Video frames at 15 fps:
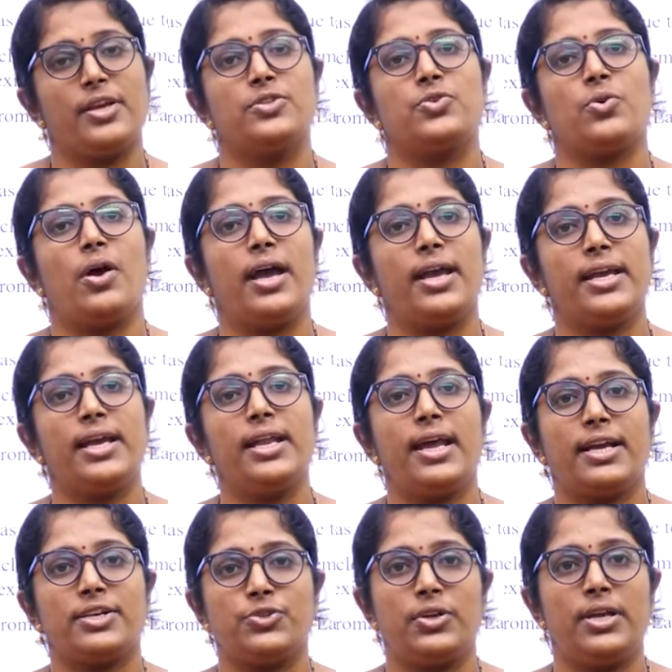So, Huygens
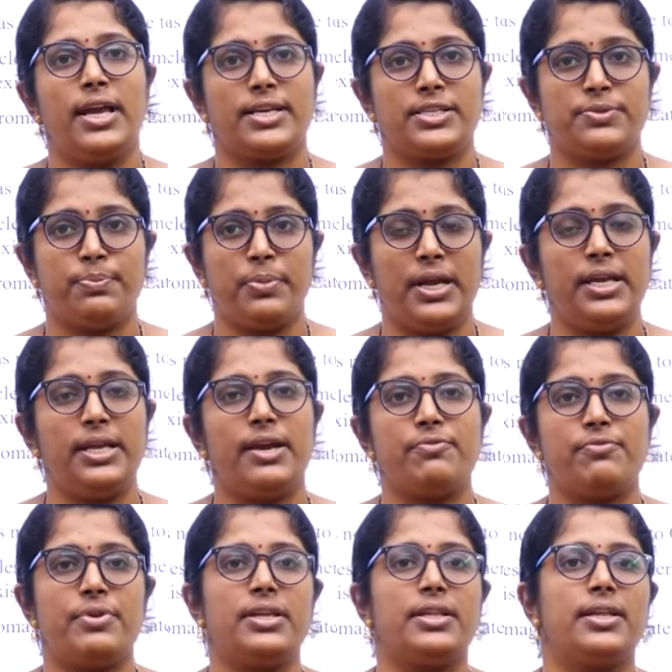actually explained
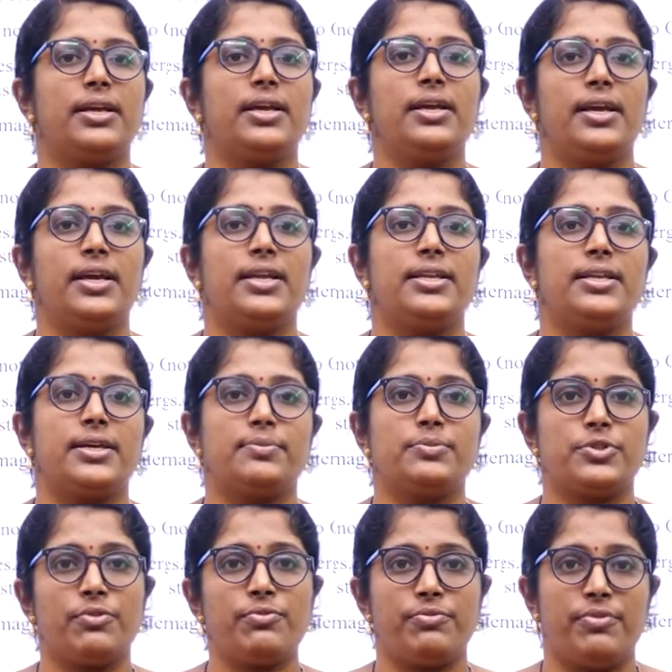everything in terms
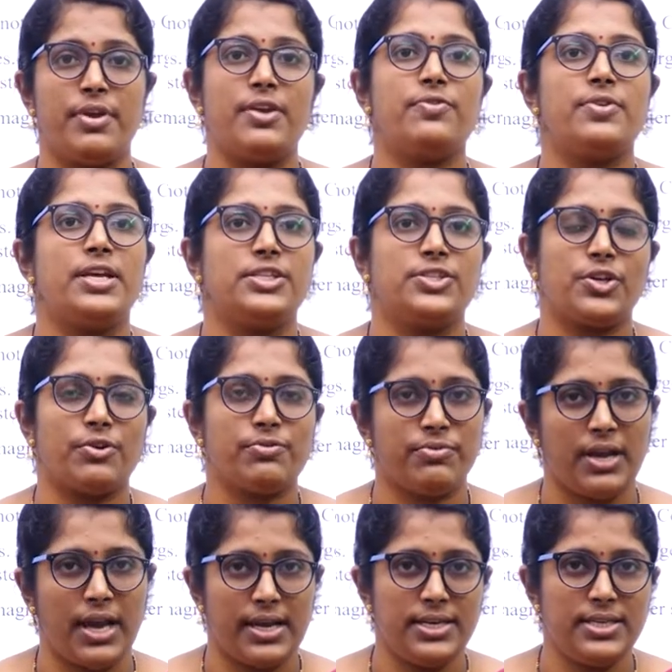of wave nature of
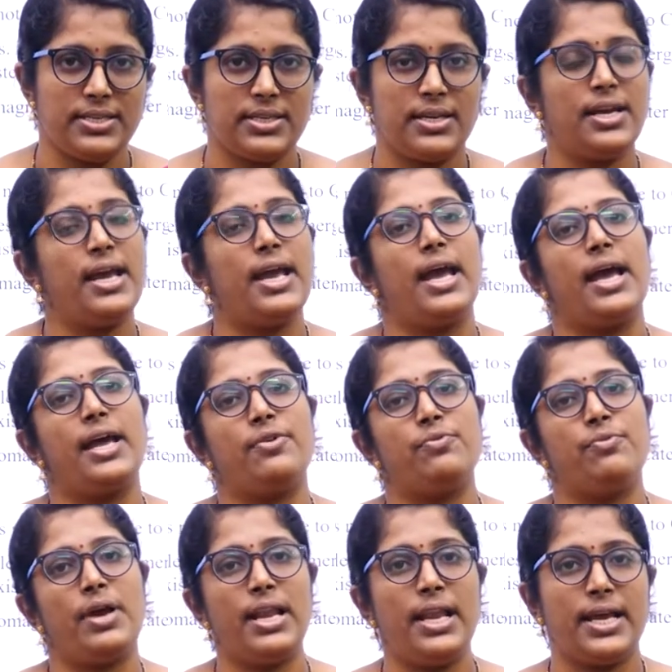light and
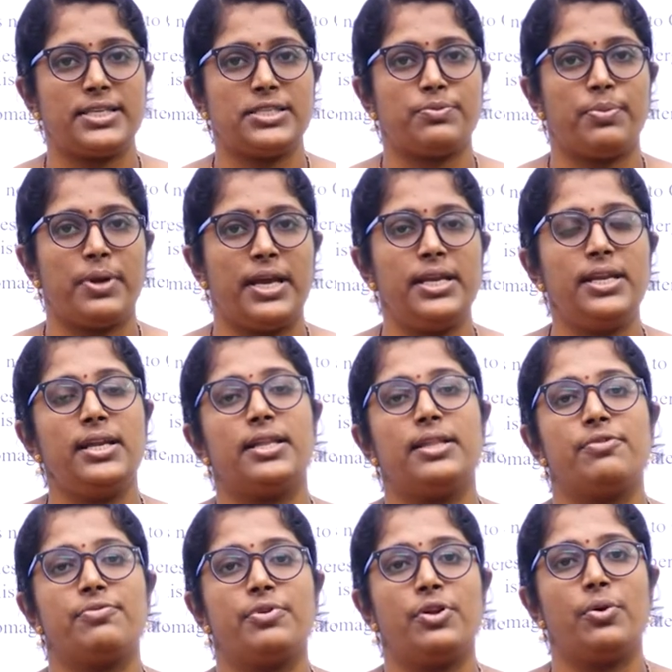well explained
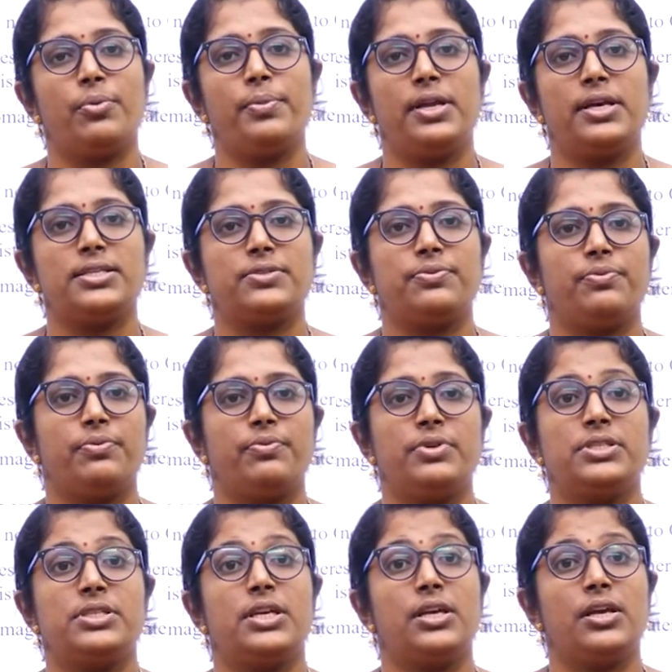the phenomena
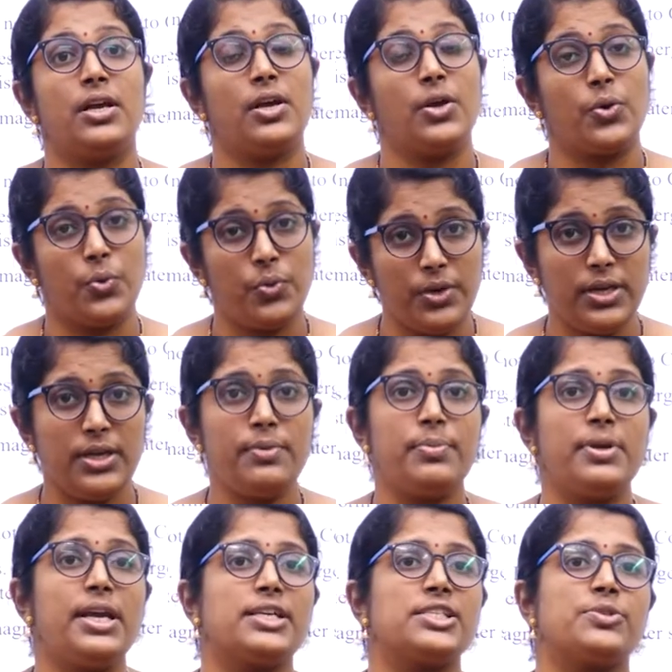which couldn't
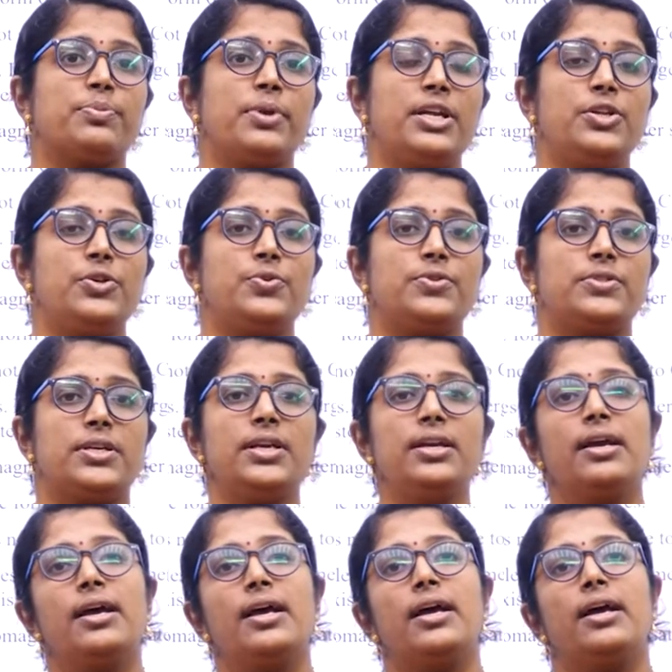be explained using
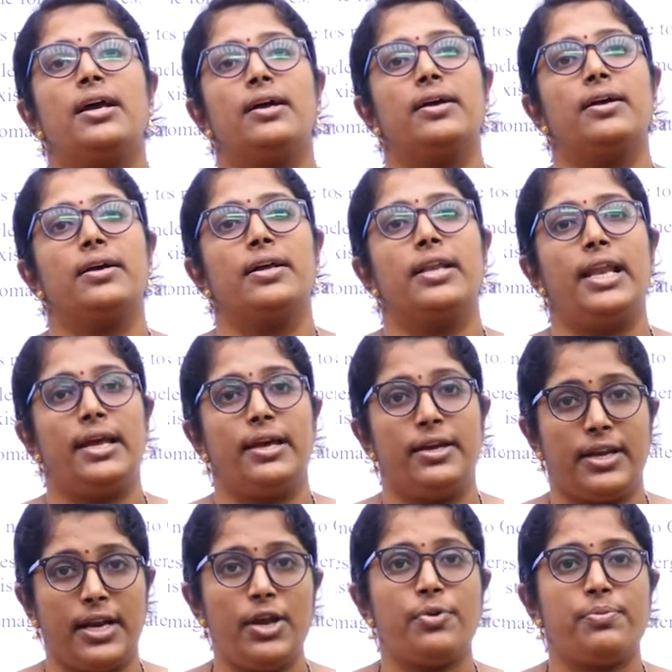uh,
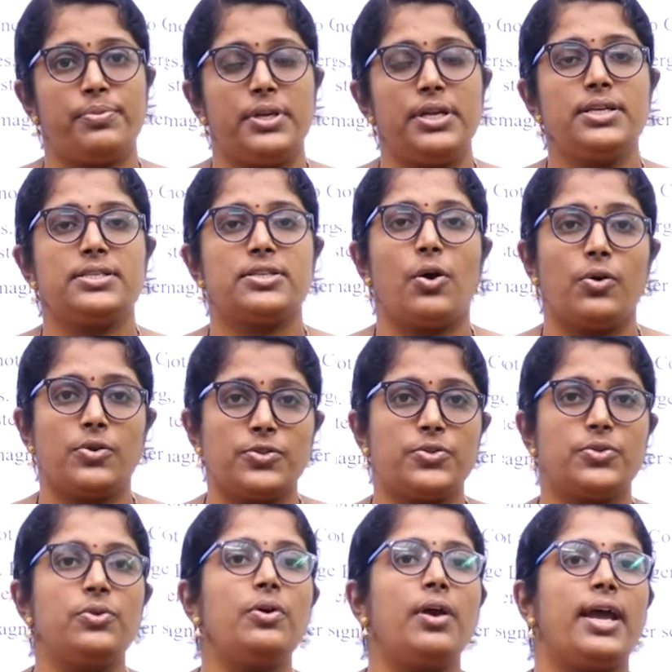ray optics
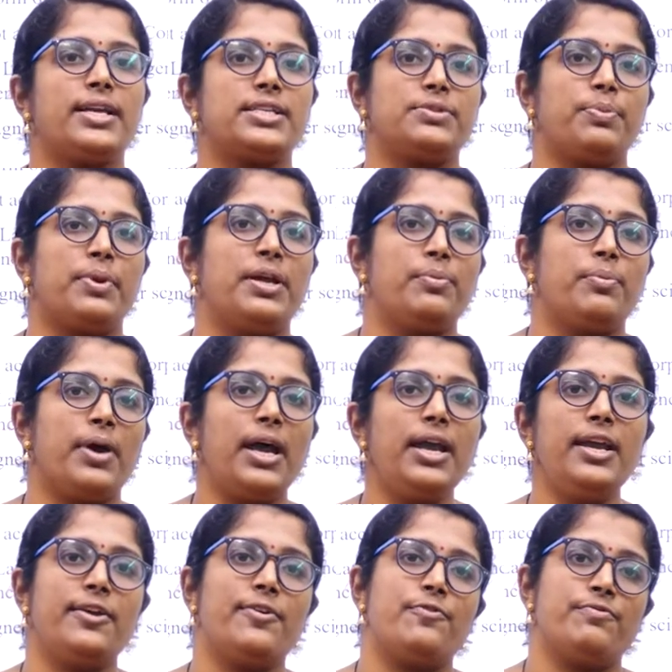also explained by
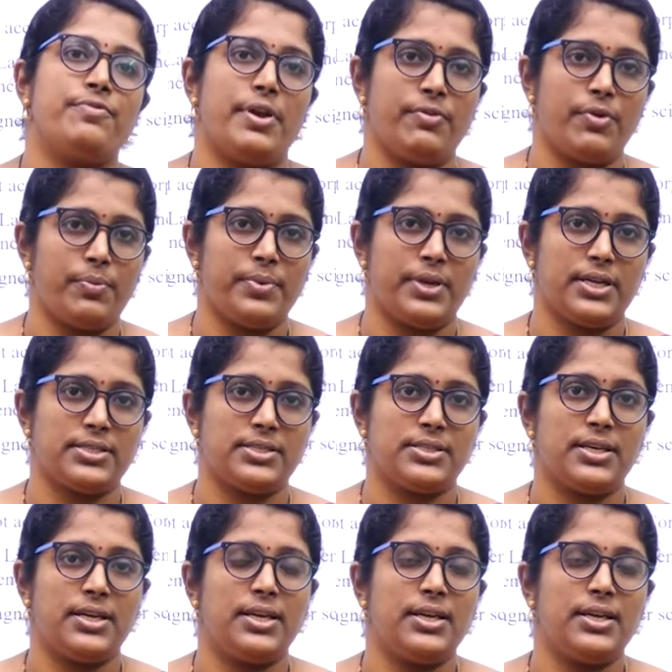wave optics.